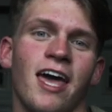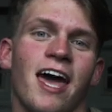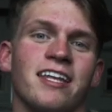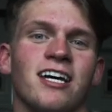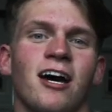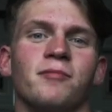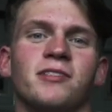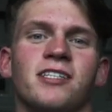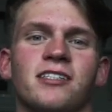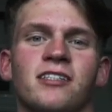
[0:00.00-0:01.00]
at
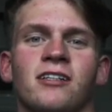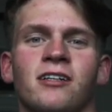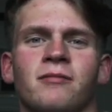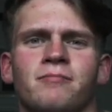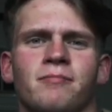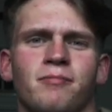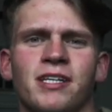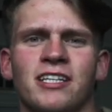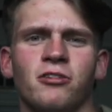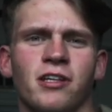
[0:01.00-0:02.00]
times get to
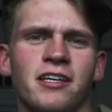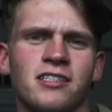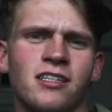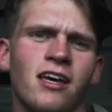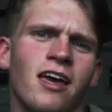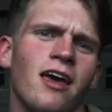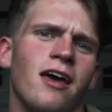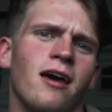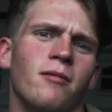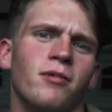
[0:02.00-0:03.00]
be a little lazy.
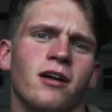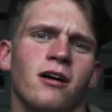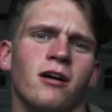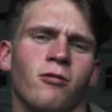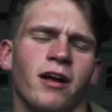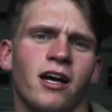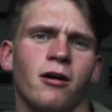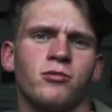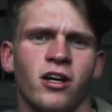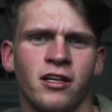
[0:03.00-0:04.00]
But right now
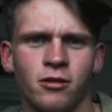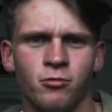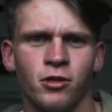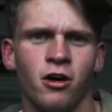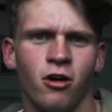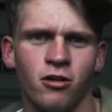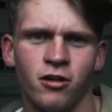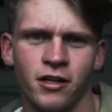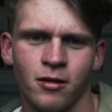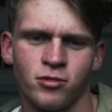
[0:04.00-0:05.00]
I'm trying to get really hard
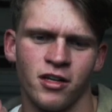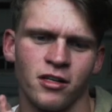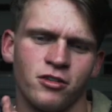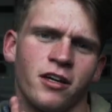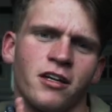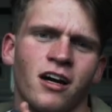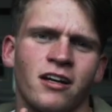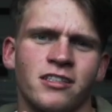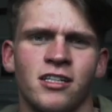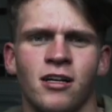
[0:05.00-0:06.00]
on it. I'm trying to create
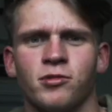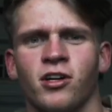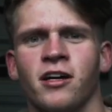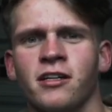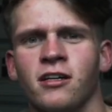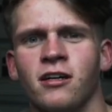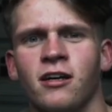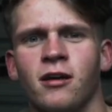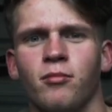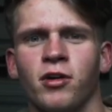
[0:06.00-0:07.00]
content. I'm trying to
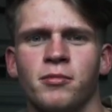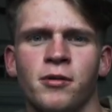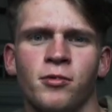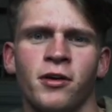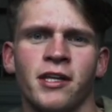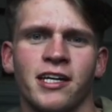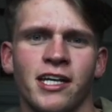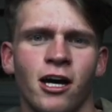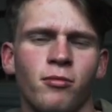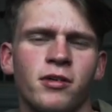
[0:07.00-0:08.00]
bring people in that can
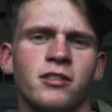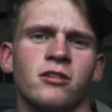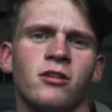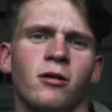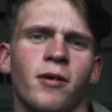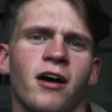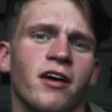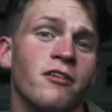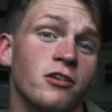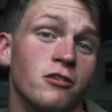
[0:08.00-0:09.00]
help me. So I have
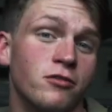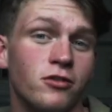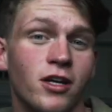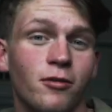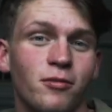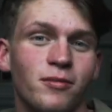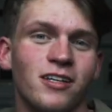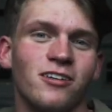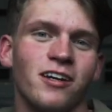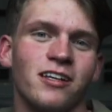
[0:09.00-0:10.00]
Avery Lafoon helping me
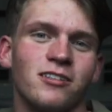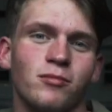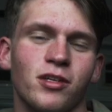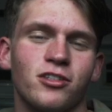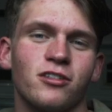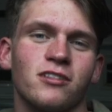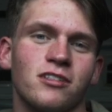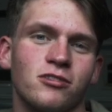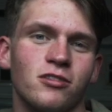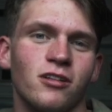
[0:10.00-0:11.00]
create some pictures.
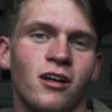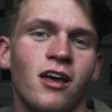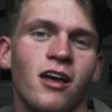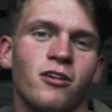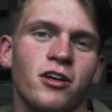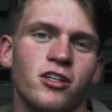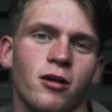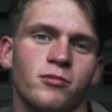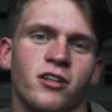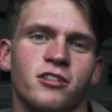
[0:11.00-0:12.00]
He's doing a great
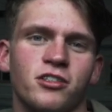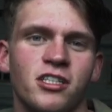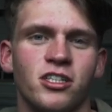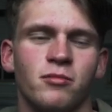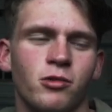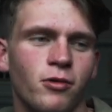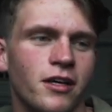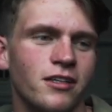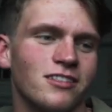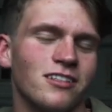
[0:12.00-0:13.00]
job. I'm trying to just teach him the
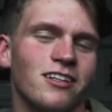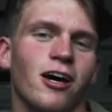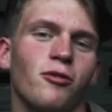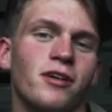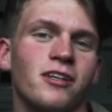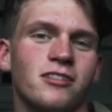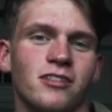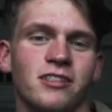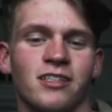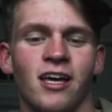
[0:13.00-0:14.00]
ways to help me,
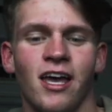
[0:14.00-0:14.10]
because